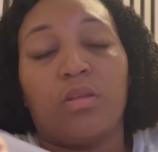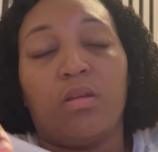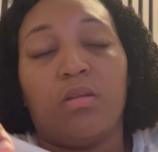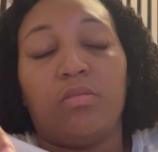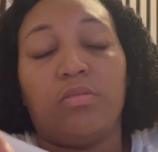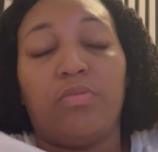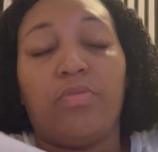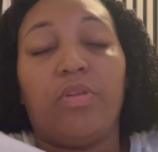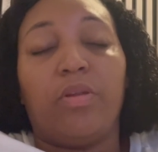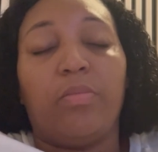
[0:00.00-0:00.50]

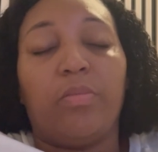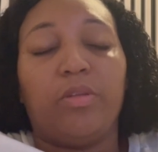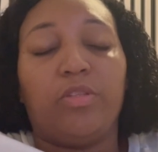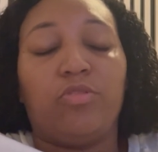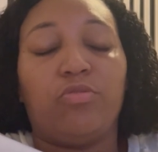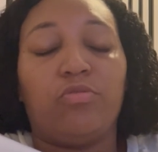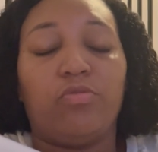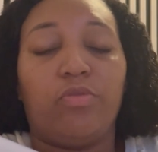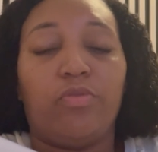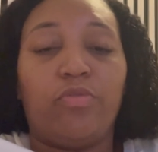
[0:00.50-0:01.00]

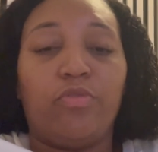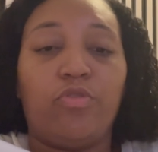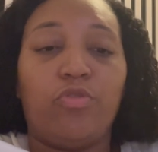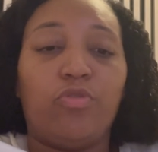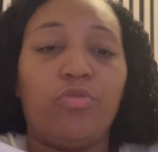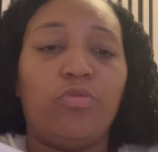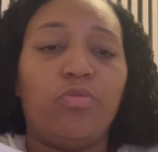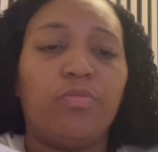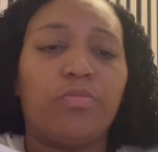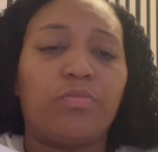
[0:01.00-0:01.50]
developmental
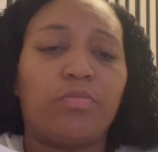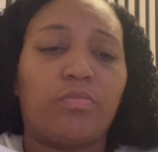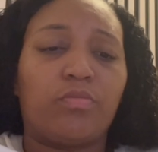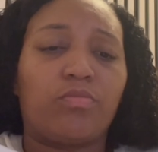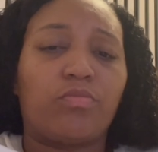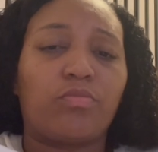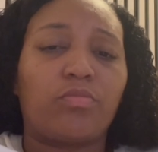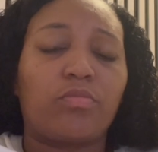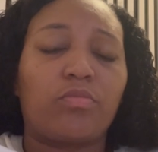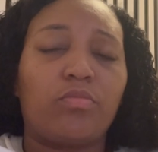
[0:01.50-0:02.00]
review,
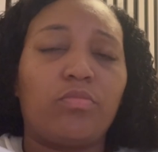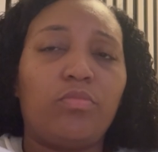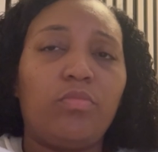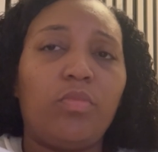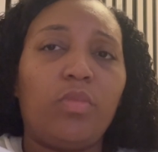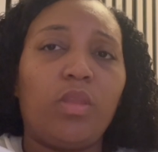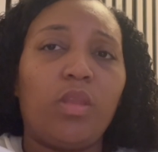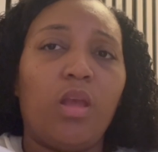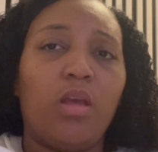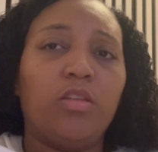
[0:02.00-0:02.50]

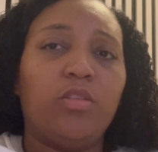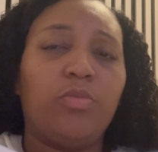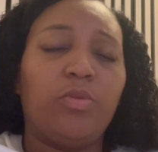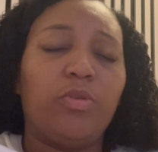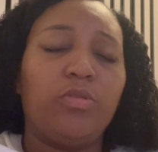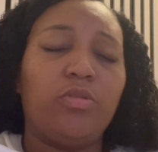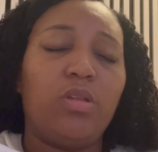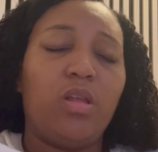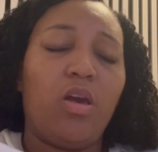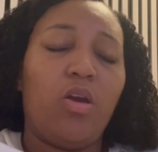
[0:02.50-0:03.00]
I
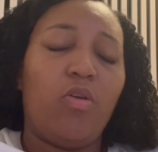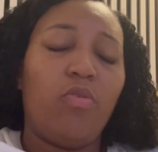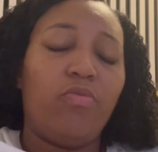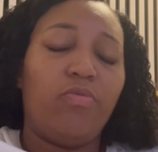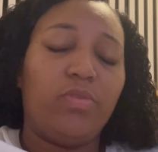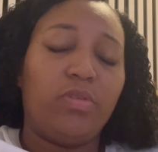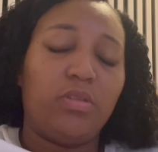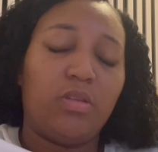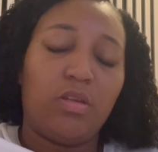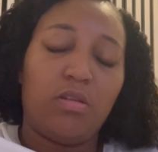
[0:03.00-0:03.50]
spoke to the health
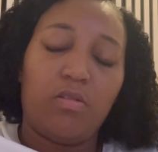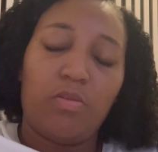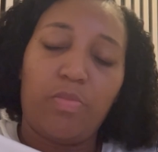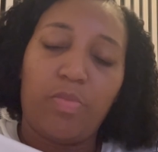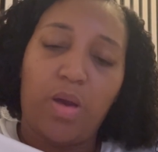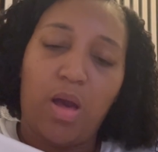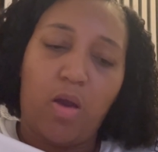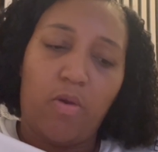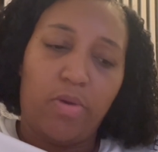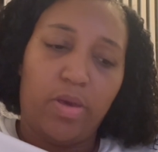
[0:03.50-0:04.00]
visitor
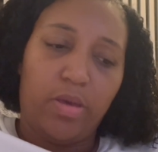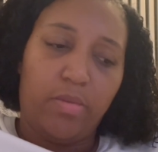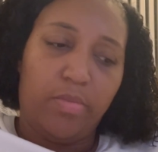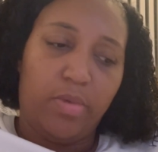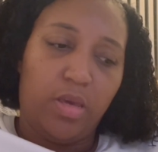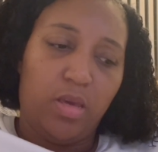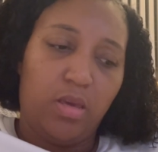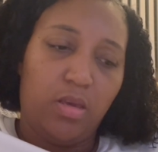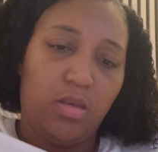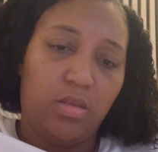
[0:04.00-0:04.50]
about
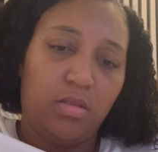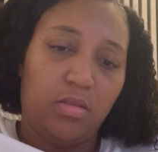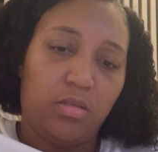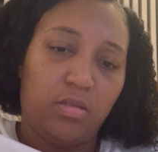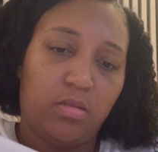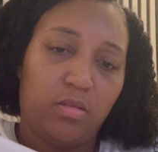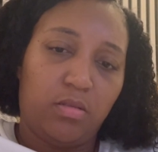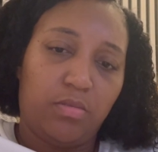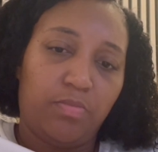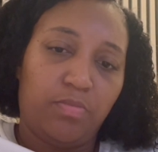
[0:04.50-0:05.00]

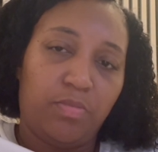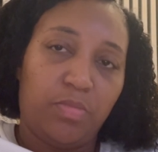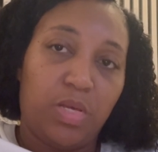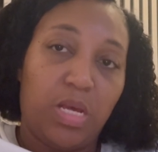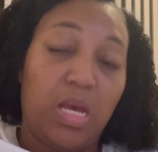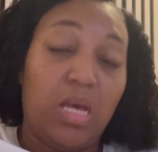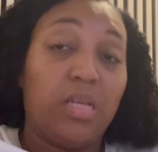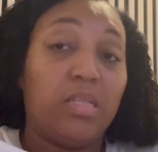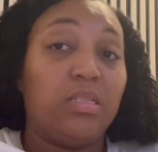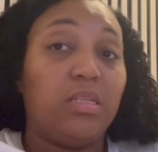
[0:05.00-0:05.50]
Imi's
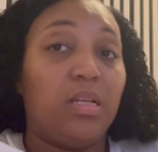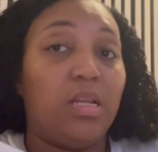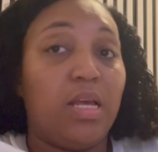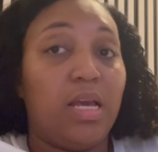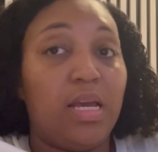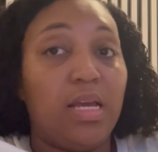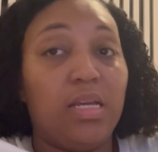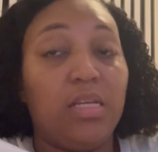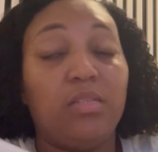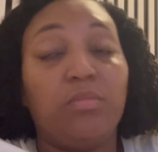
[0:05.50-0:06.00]

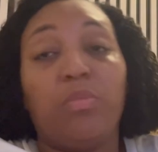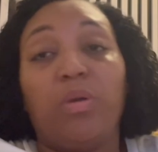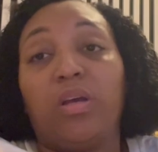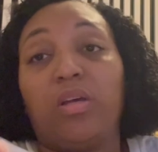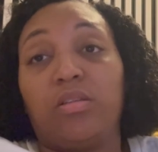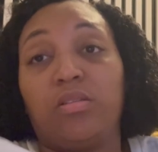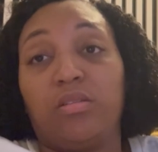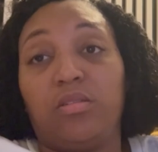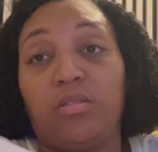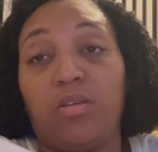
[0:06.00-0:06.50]
delays, my
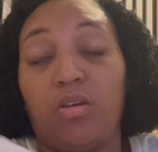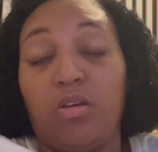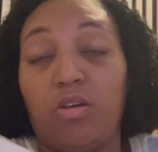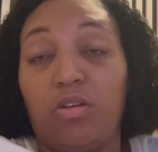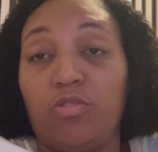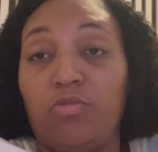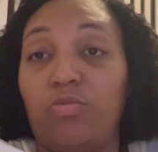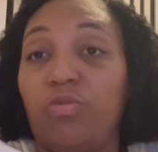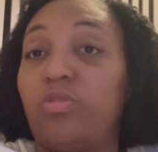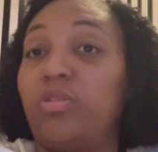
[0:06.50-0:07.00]

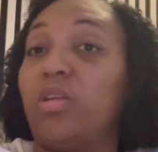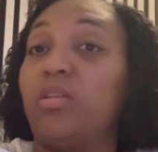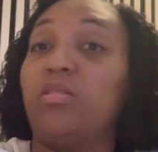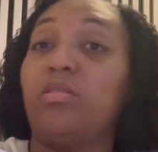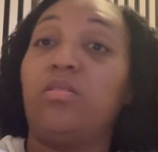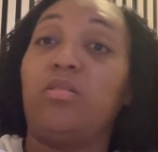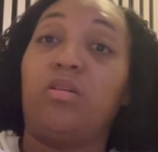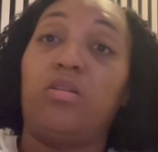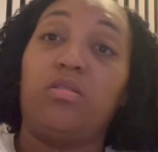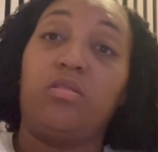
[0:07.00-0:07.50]
concerns with under
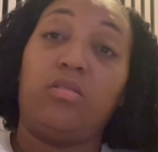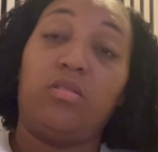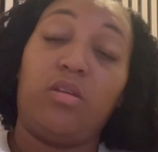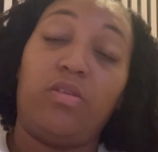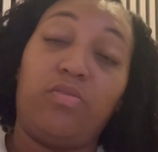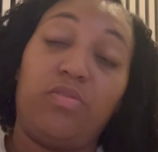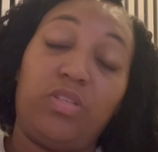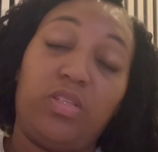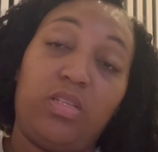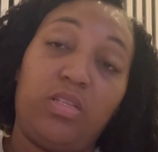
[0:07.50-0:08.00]
certain
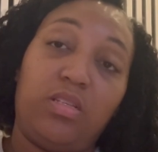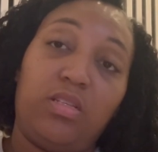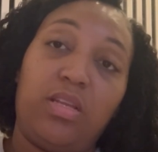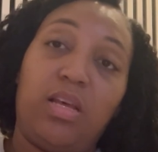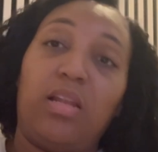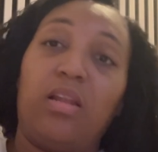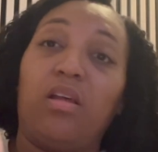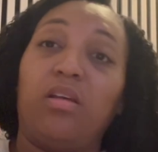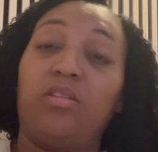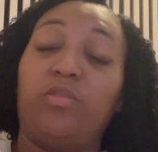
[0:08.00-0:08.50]
services,
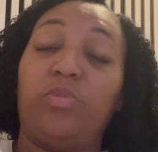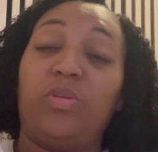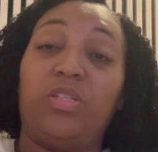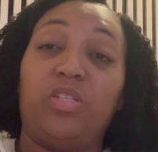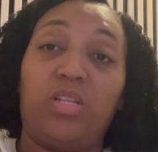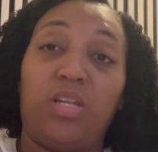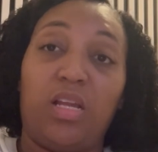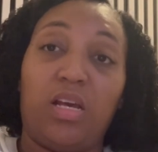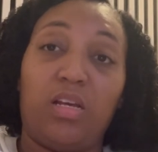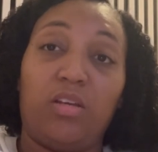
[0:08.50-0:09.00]
then like
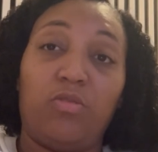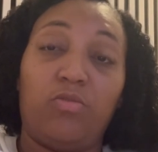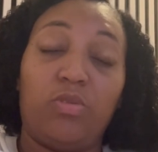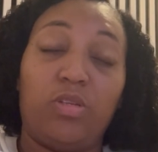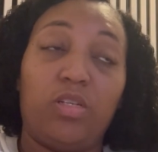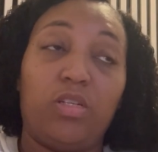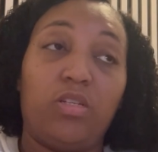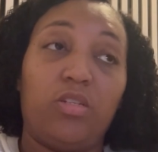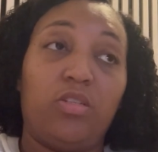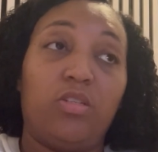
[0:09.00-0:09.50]
speech and
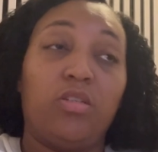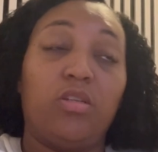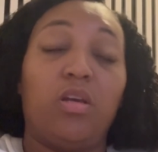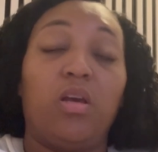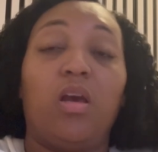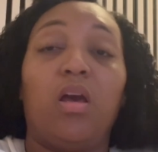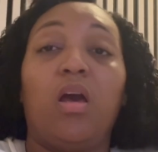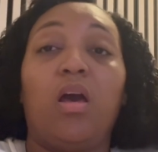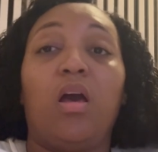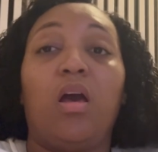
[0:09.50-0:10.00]
language,
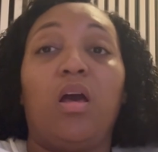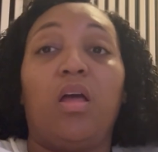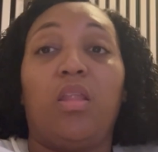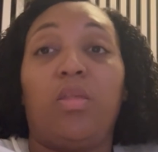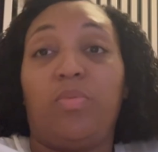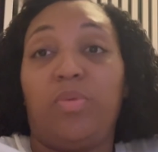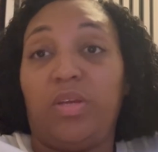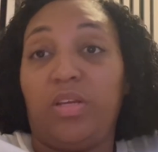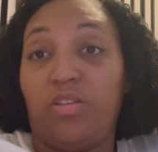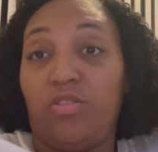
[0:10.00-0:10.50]

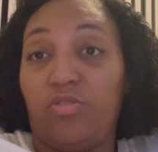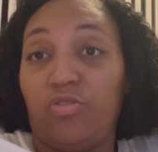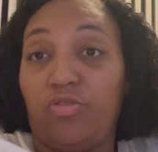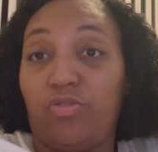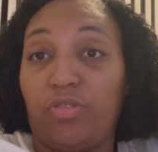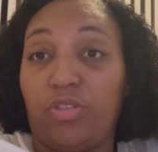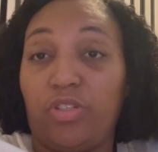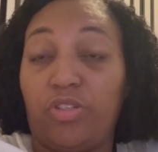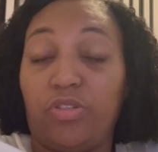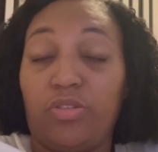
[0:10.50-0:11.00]
the
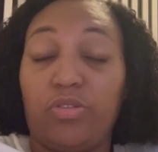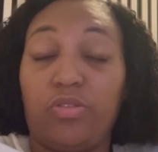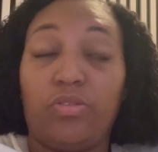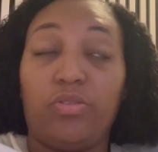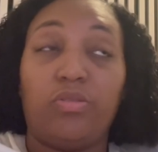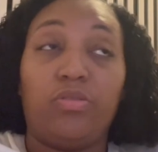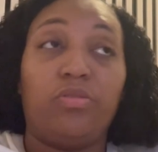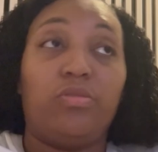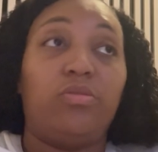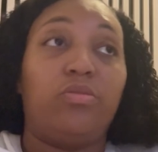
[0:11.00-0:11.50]

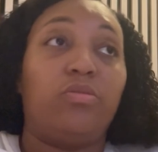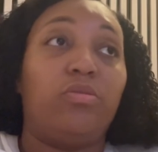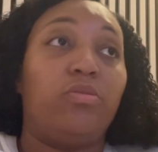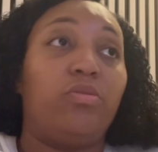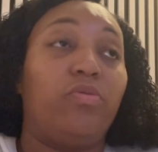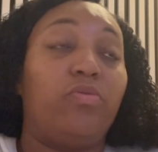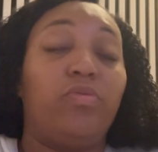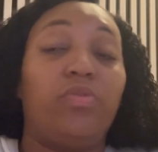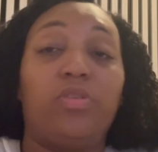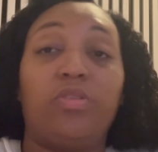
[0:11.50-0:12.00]
paediatricians,
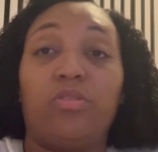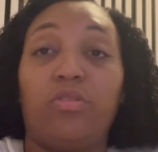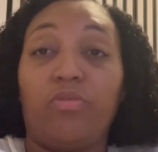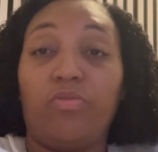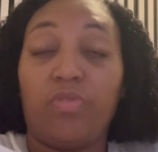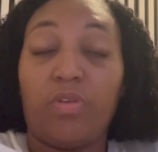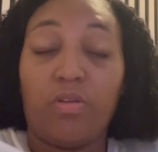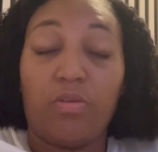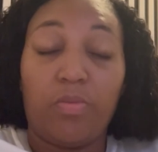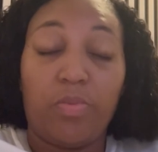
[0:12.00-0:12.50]

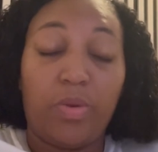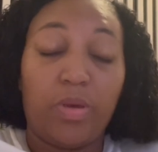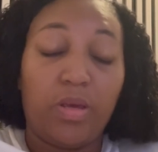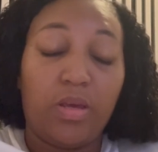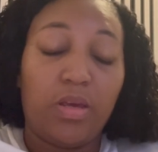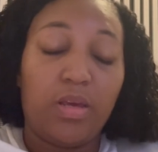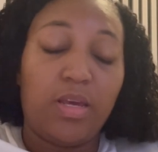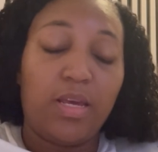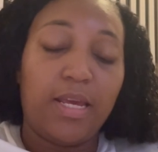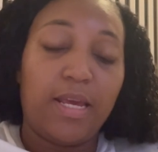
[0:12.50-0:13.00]

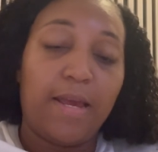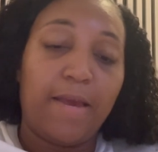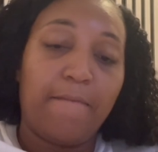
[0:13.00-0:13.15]
physiotherapy.